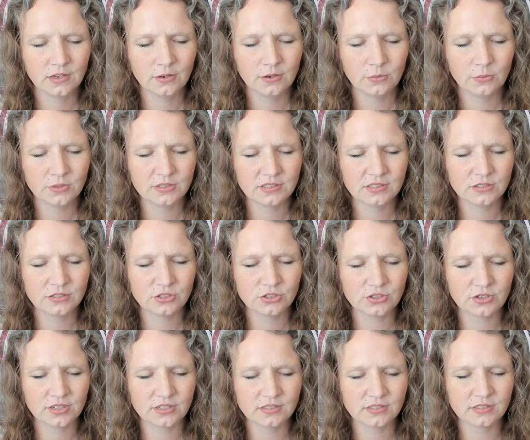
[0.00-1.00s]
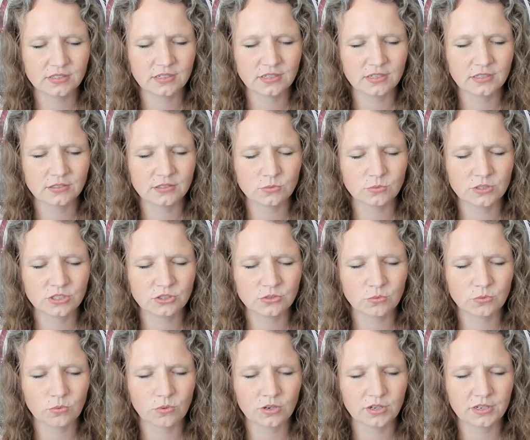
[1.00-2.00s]
What's interesting is which
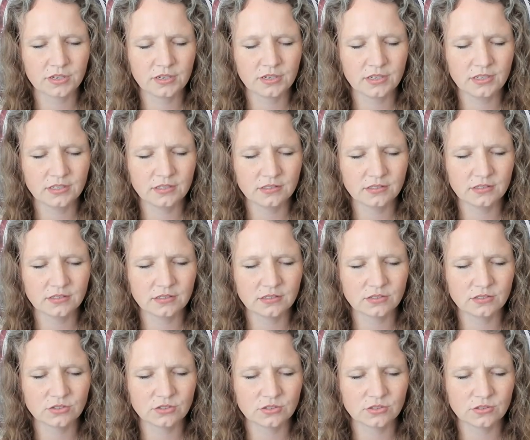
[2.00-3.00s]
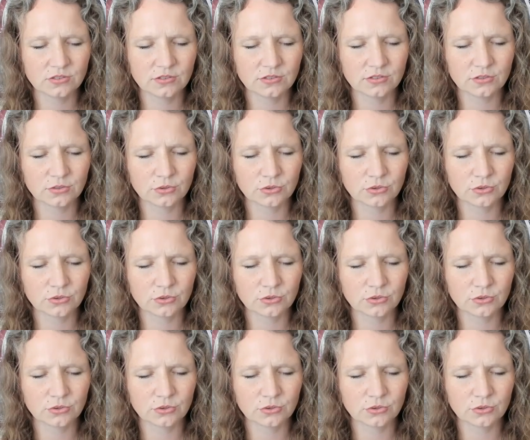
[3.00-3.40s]
one is this little